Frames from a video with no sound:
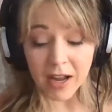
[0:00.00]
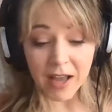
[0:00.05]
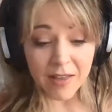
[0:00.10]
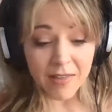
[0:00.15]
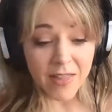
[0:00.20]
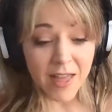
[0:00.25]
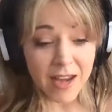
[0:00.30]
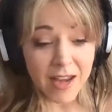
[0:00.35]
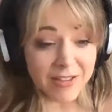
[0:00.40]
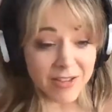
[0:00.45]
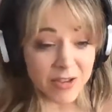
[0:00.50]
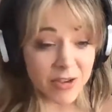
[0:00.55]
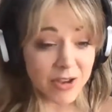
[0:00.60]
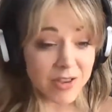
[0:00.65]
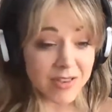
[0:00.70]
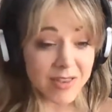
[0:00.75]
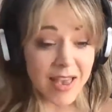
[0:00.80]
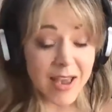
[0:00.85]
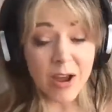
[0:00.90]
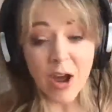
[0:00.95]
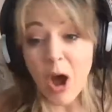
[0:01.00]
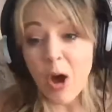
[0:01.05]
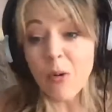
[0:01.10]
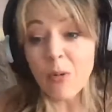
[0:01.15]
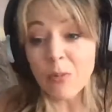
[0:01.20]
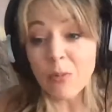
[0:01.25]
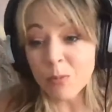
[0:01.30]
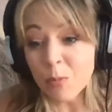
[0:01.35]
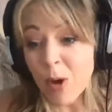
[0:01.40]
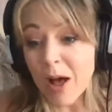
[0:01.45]
And then it's just like,
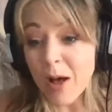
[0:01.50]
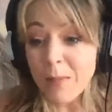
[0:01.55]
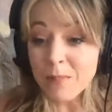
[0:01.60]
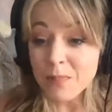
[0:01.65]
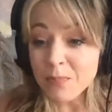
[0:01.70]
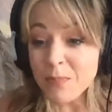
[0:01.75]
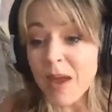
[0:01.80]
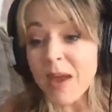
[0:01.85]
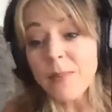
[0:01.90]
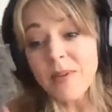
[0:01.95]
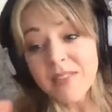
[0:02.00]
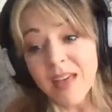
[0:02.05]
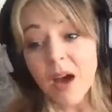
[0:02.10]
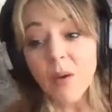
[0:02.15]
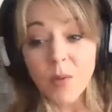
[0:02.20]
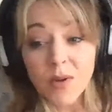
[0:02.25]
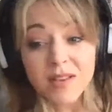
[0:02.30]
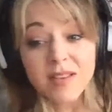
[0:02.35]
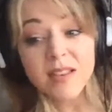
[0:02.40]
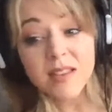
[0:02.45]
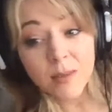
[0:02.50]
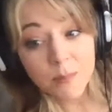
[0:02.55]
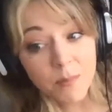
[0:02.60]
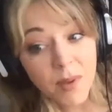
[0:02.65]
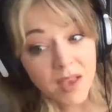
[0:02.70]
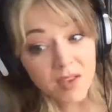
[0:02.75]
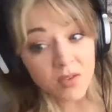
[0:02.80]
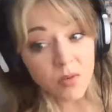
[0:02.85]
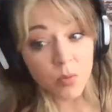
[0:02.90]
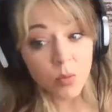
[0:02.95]
oh, well, maybe that wasn't the
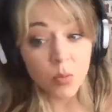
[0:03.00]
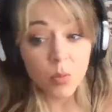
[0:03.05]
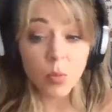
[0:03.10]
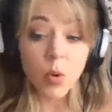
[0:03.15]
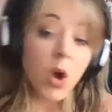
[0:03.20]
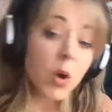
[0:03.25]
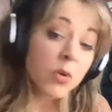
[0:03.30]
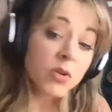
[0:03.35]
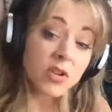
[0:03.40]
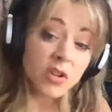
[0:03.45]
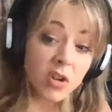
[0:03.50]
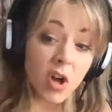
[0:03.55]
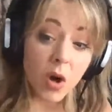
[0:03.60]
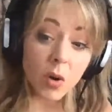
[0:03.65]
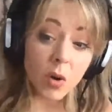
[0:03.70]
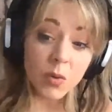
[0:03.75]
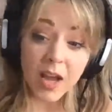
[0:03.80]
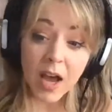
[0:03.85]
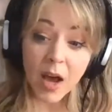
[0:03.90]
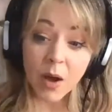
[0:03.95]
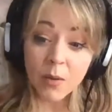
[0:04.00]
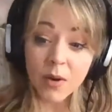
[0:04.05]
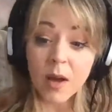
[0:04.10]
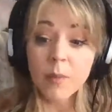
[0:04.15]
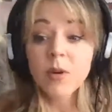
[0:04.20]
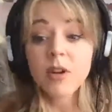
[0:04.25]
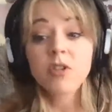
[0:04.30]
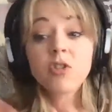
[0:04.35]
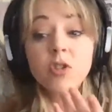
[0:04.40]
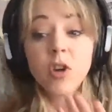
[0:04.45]
best road to go down.
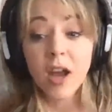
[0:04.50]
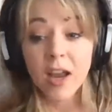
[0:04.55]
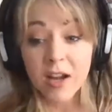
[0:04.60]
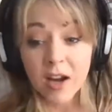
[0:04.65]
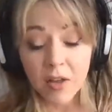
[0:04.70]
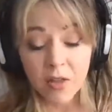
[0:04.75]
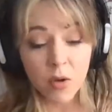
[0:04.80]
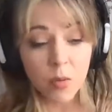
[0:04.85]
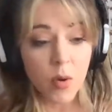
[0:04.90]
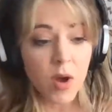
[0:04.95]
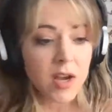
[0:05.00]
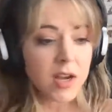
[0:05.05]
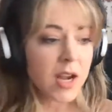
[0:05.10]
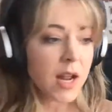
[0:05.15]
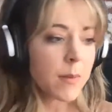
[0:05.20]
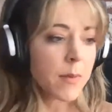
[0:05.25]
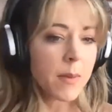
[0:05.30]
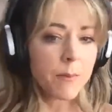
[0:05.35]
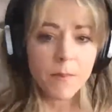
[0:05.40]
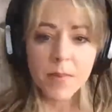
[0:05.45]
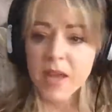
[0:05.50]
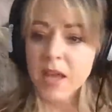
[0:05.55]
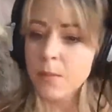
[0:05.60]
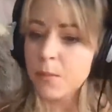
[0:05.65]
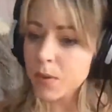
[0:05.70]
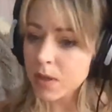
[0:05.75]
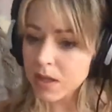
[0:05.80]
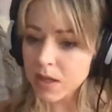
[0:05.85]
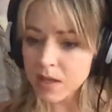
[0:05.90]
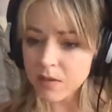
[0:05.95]
I'm going to try another one. And I'm a big
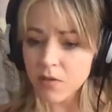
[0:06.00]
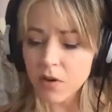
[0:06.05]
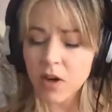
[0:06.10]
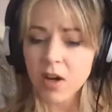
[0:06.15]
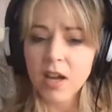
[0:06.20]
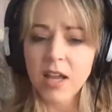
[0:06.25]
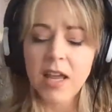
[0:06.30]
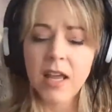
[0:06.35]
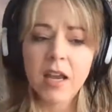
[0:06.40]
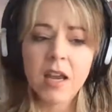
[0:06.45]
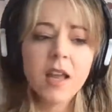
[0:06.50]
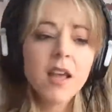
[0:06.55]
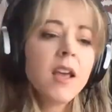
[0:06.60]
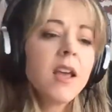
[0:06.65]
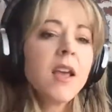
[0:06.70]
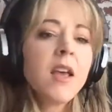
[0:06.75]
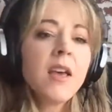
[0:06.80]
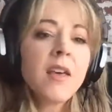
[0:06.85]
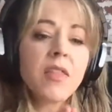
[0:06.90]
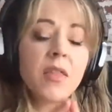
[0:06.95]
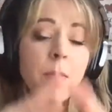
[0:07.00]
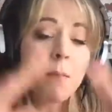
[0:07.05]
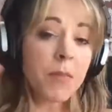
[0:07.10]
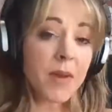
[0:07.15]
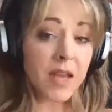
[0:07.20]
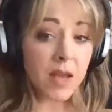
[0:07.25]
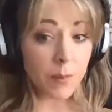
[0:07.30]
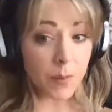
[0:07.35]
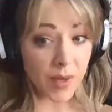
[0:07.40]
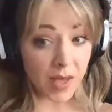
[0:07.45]
believer in the
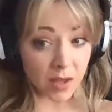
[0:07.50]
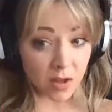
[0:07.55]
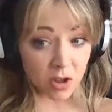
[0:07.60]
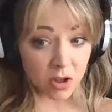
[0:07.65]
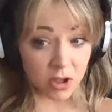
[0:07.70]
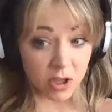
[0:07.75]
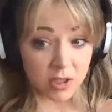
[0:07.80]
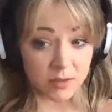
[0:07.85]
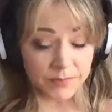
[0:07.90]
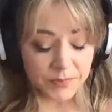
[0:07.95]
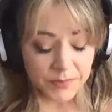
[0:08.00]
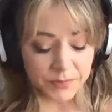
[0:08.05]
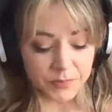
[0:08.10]
big picture.